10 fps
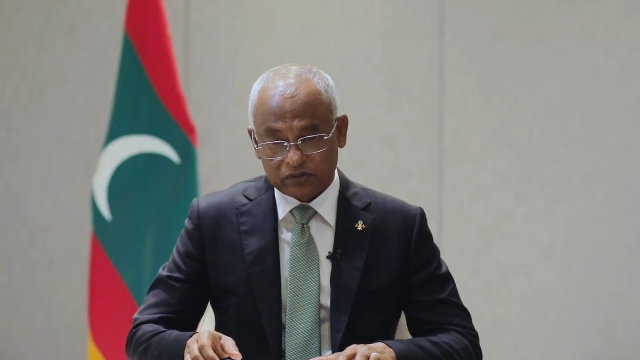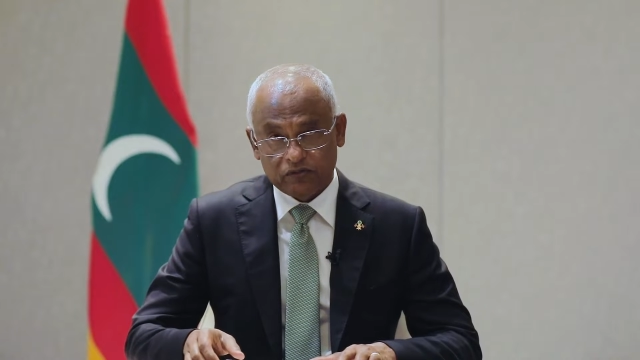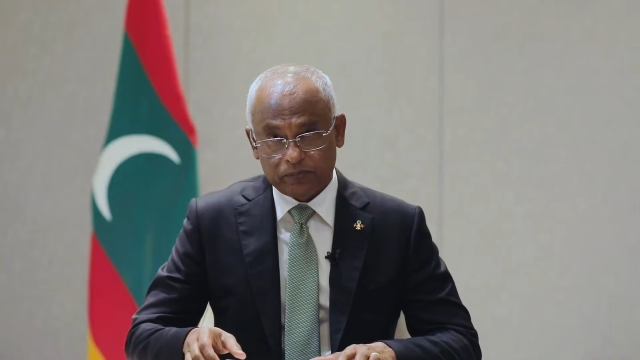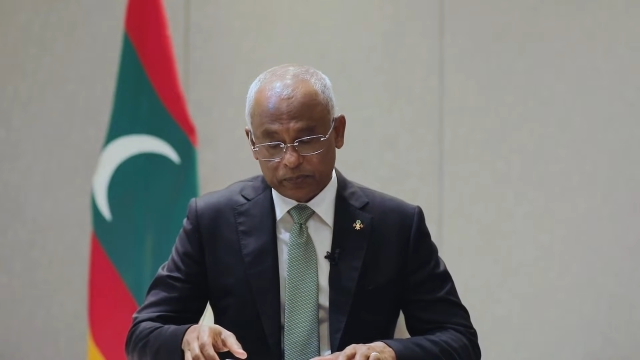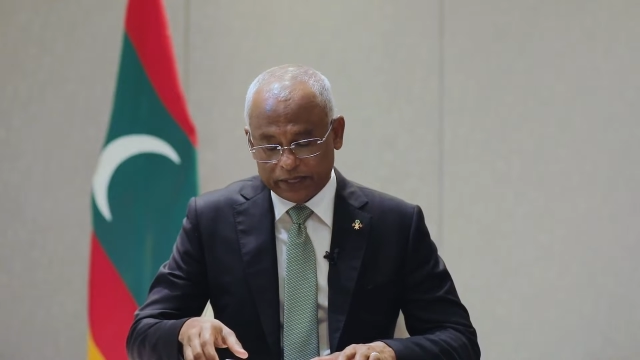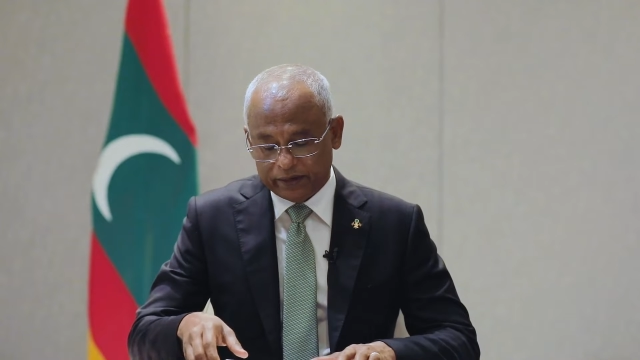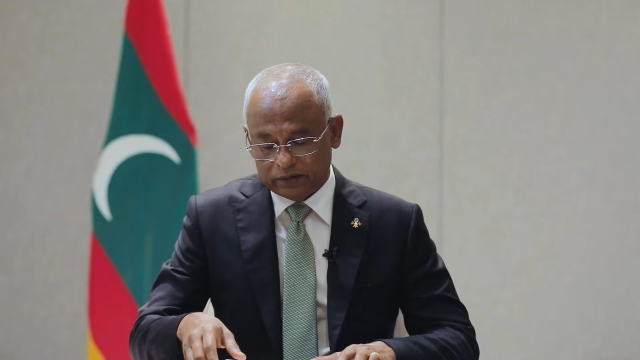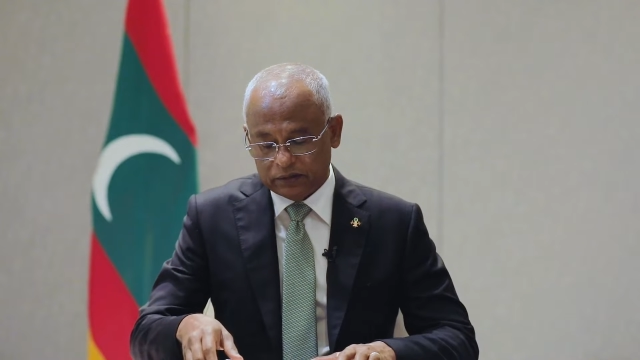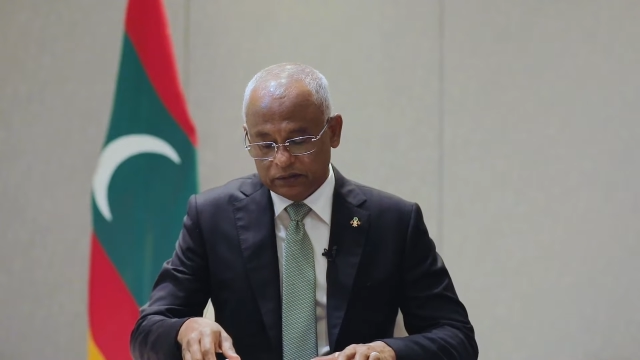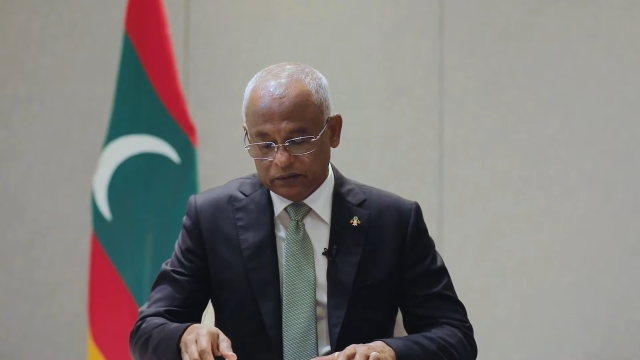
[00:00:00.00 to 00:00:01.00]
the
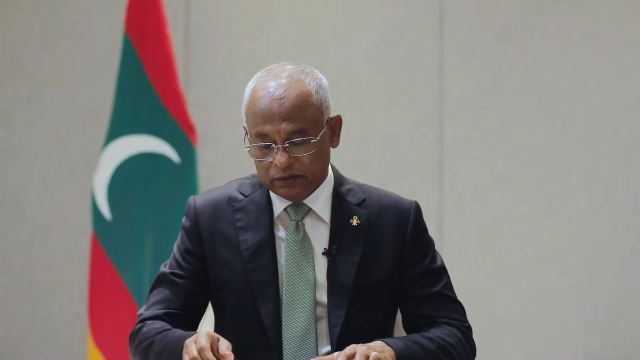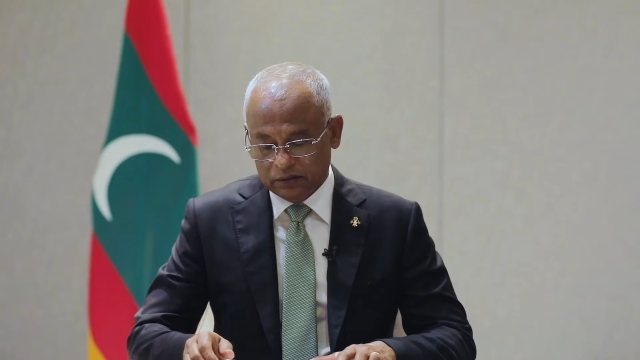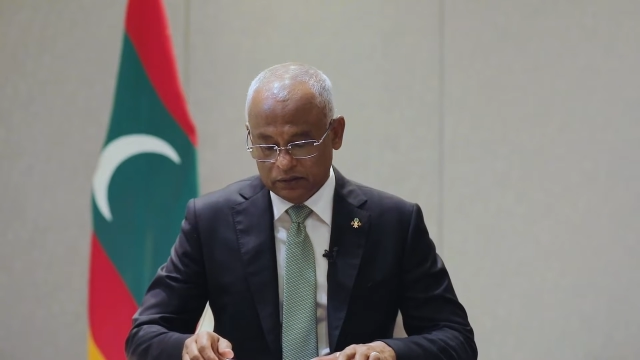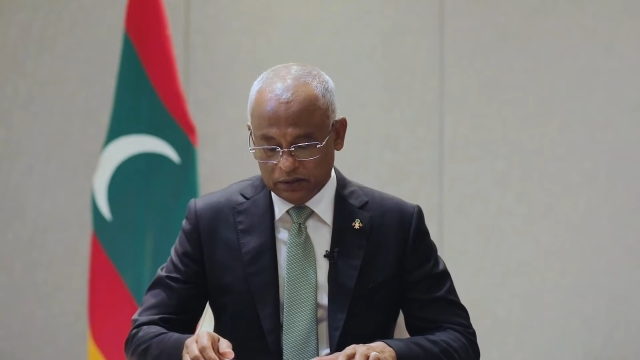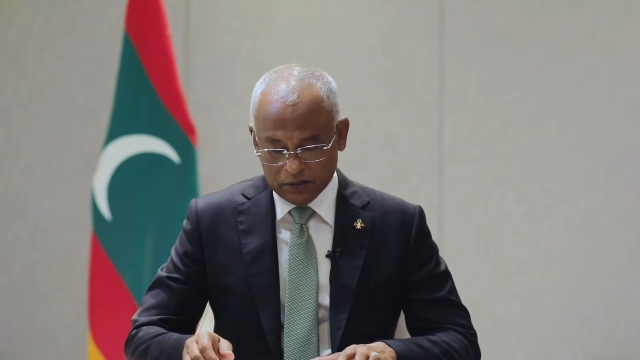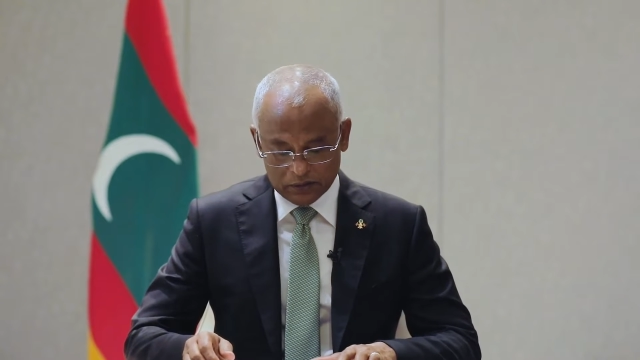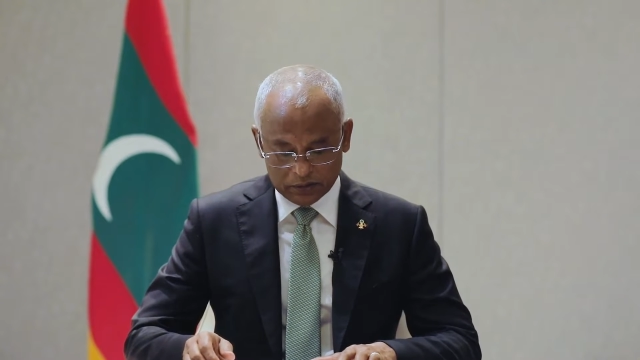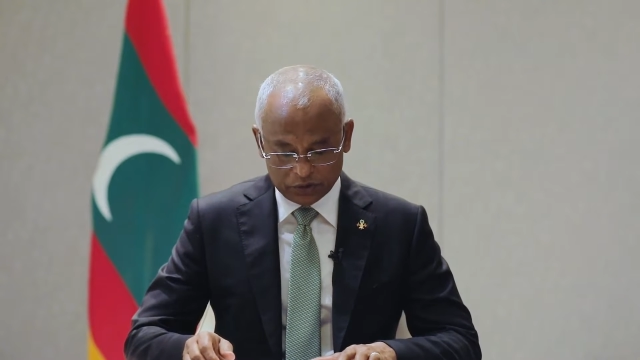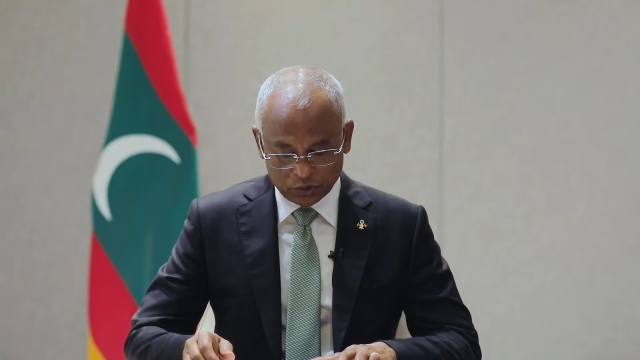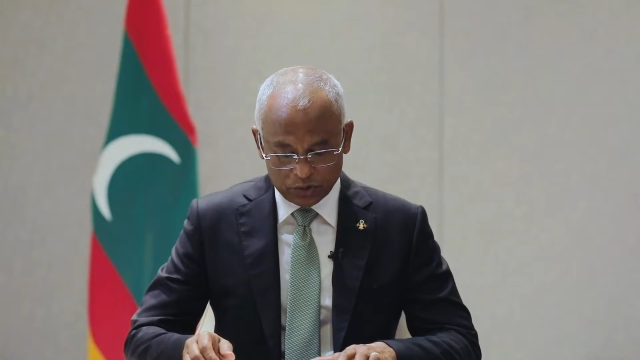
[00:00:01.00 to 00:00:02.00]
planet,
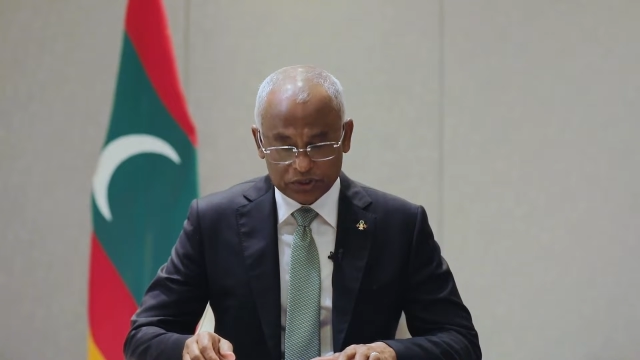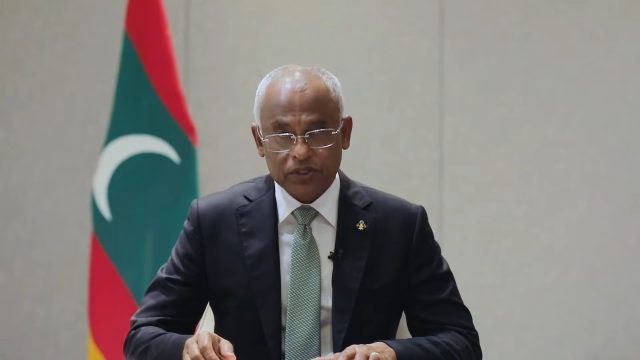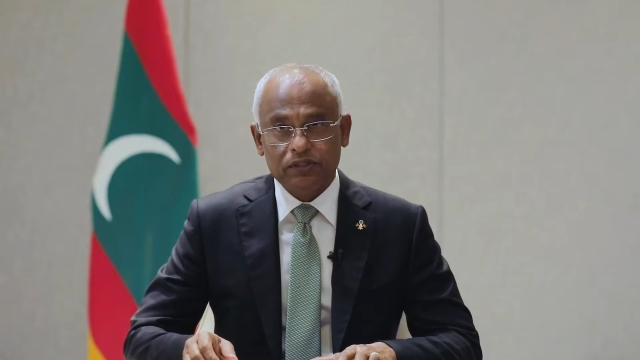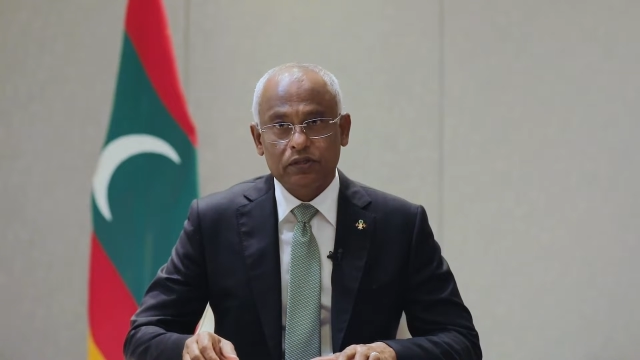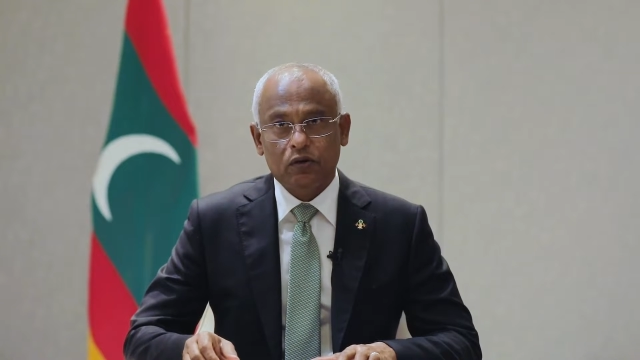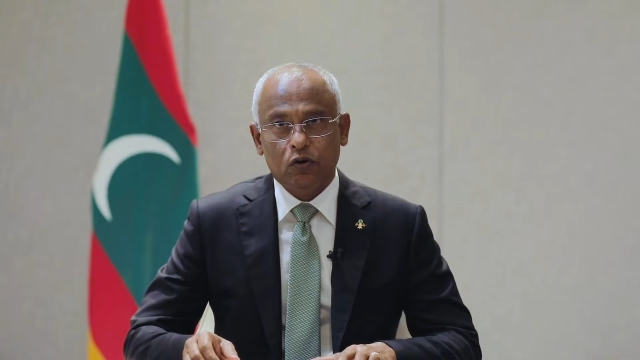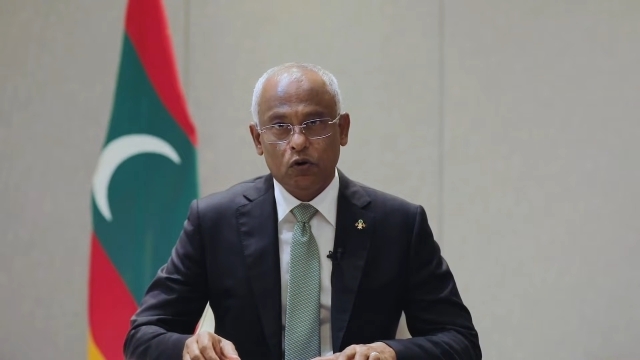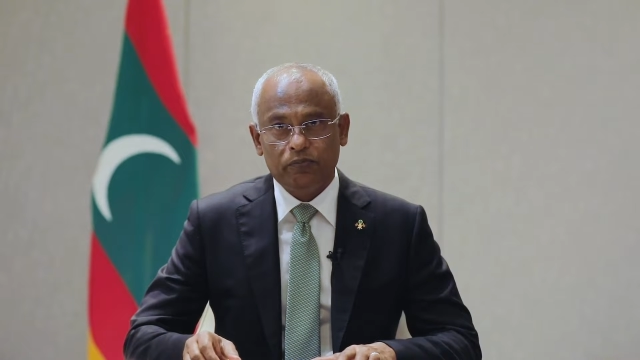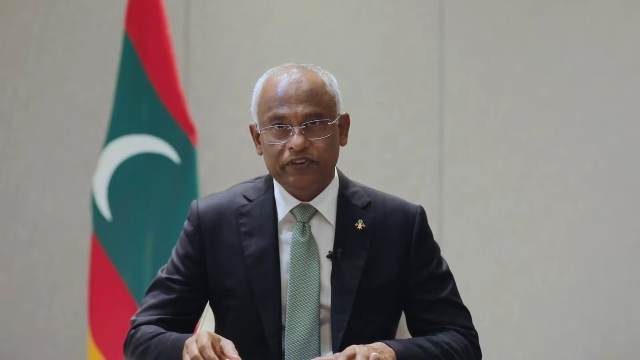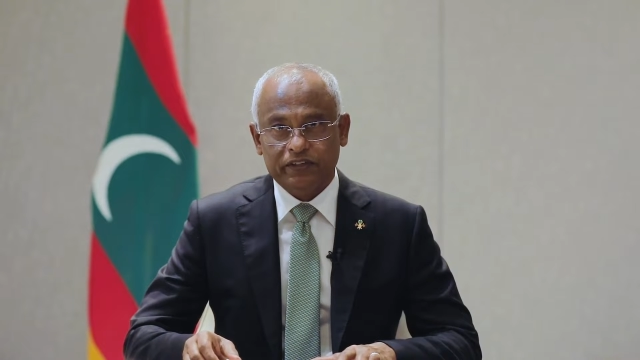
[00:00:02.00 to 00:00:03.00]
the choice is
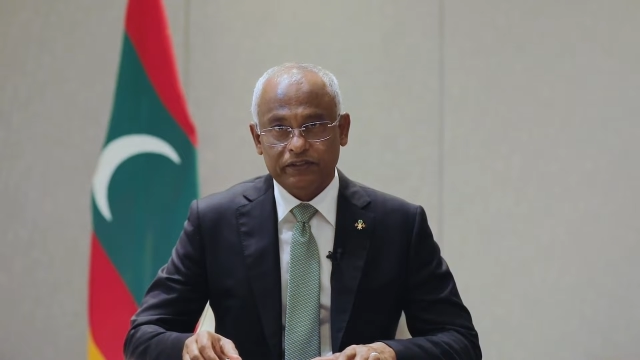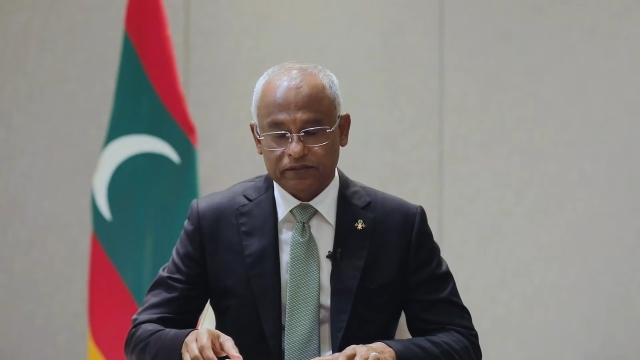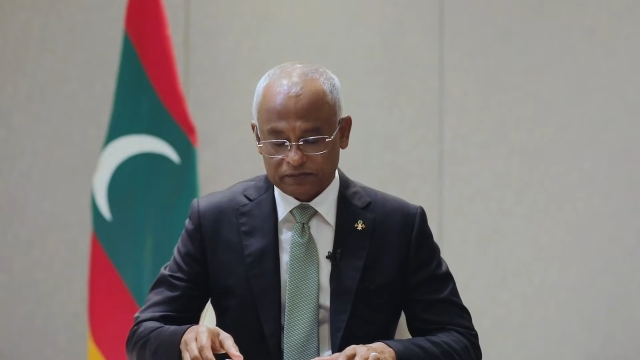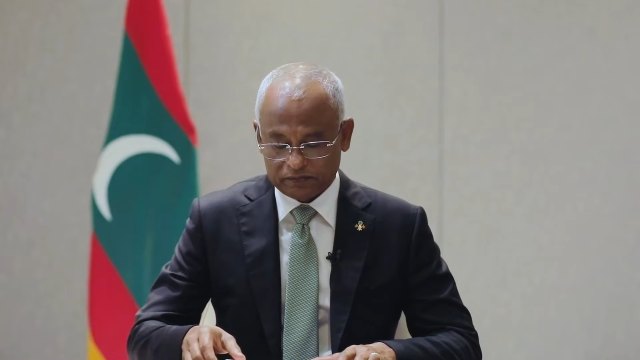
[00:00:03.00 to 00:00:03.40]
obvious.